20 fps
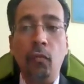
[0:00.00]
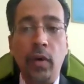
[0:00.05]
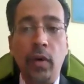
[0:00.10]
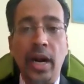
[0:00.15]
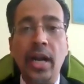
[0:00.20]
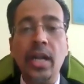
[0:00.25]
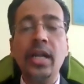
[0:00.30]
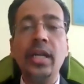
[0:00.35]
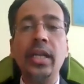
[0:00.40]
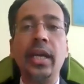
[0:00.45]

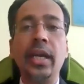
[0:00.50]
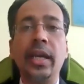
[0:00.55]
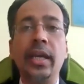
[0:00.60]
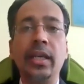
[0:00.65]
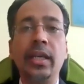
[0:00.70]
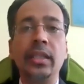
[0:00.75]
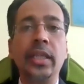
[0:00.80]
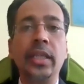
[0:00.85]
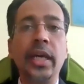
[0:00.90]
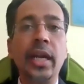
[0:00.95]
one
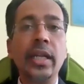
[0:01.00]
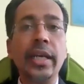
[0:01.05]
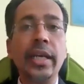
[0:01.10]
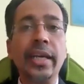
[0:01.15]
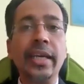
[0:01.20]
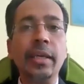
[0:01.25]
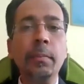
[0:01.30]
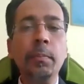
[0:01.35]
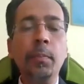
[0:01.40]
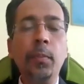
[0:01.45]
day
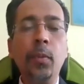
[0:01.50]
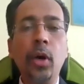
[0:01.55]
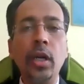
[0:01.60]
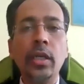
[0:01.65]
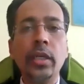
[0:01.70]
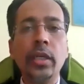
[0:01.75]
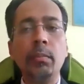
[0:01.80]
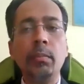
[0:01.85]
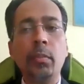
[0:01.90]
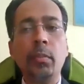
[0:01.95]
that
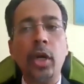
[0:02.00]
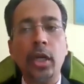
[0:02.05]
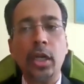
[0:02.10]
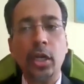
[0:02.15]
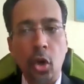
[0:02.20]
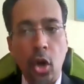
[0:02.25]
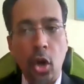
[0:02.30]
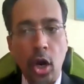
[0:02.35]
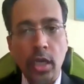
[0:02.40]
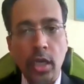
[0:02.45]
important
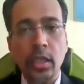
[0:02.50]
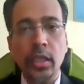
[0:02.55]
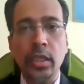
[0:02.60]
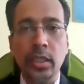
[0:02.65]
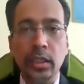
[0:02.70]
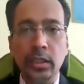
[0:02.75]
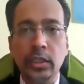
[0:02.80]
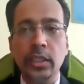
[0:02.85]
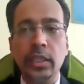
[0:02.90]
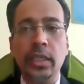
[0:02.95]
but not
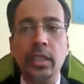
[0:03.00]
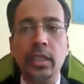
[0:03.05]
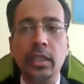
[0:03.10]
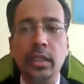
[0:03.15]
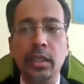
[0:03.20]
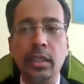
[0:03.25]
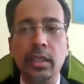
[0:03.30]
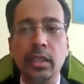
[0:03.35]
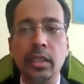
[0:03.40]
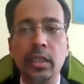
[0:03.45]
urgent